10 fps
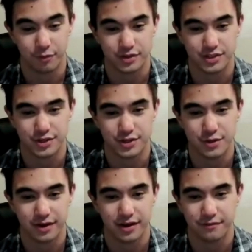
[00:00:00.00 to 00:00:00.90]
if we're
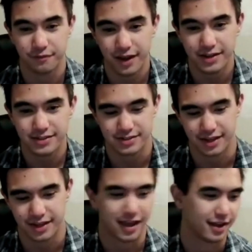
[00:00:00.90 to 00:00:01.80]
super good friends, I
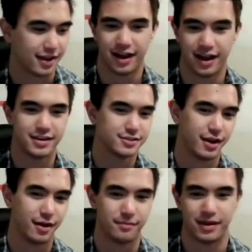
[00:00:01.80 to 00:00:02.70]
say, hey, I need
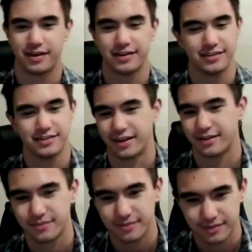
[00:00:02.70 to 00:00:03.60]
your help, man. Like,